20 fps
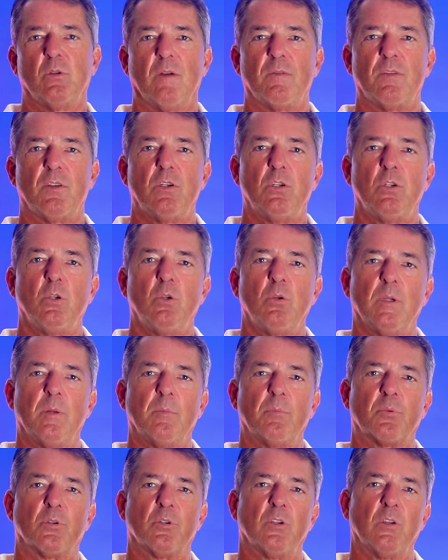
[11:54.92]
of the new
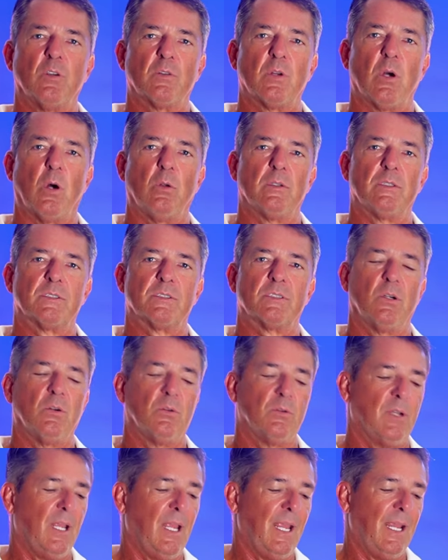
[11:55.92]
improved Holy
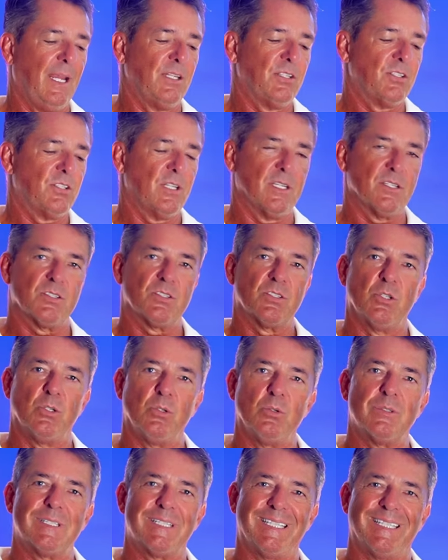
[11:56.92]
Stone H S
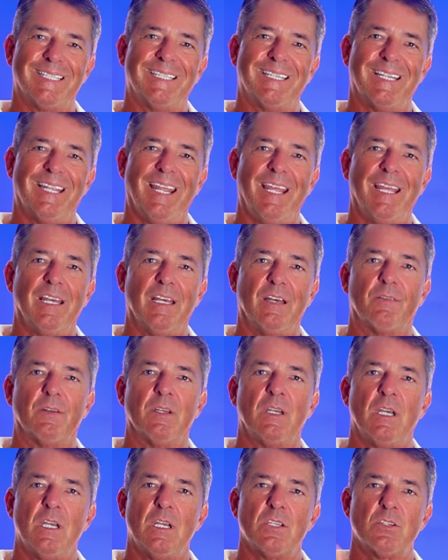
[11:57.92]
two ten F.
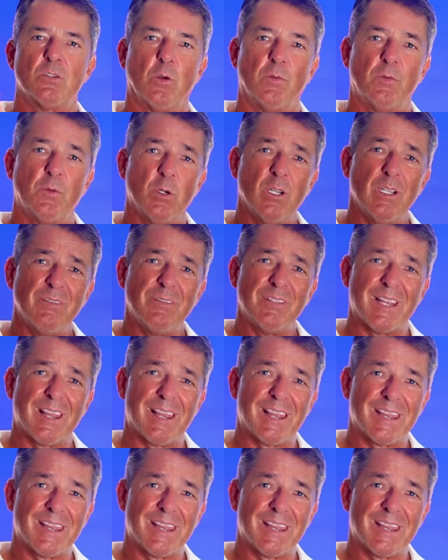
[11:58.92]
So if you're even